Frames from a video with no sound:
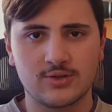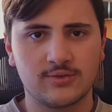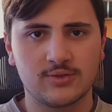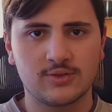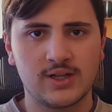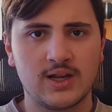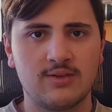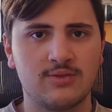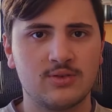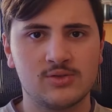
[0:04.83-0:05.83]
of it already
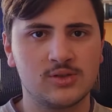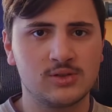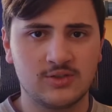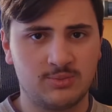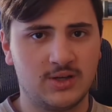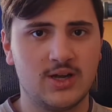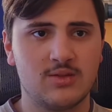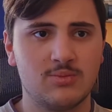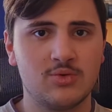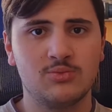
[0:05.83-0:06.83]
if you don't live behind the
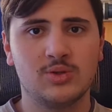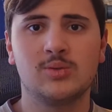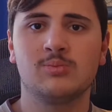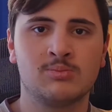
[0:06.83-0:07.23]
moon. Well,